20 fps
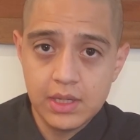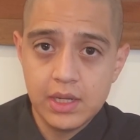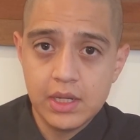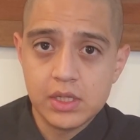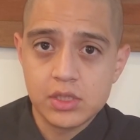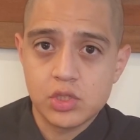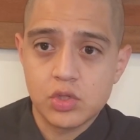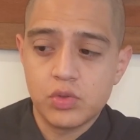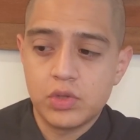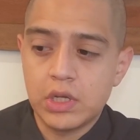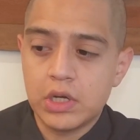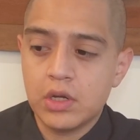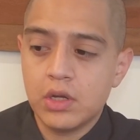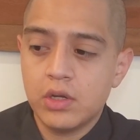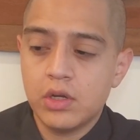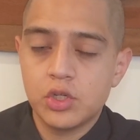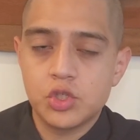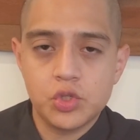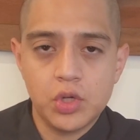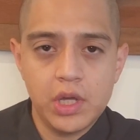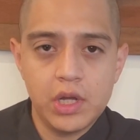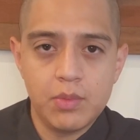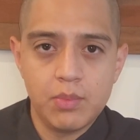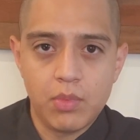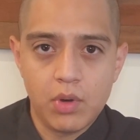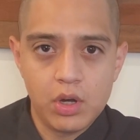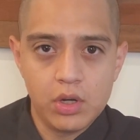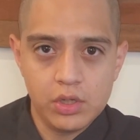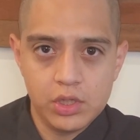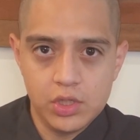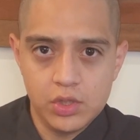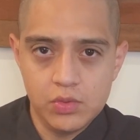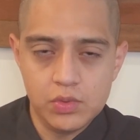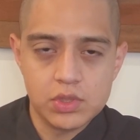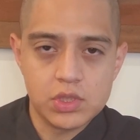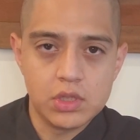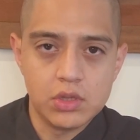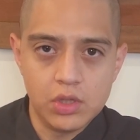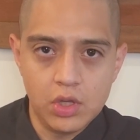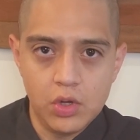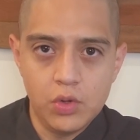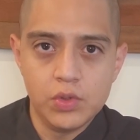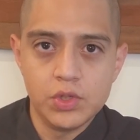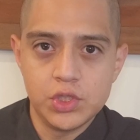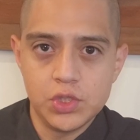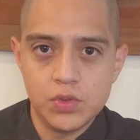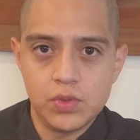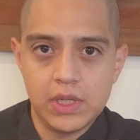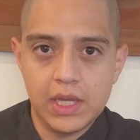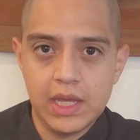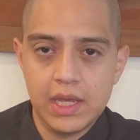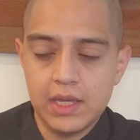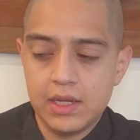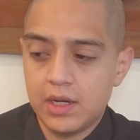so they're going to try to mark you as low as you can.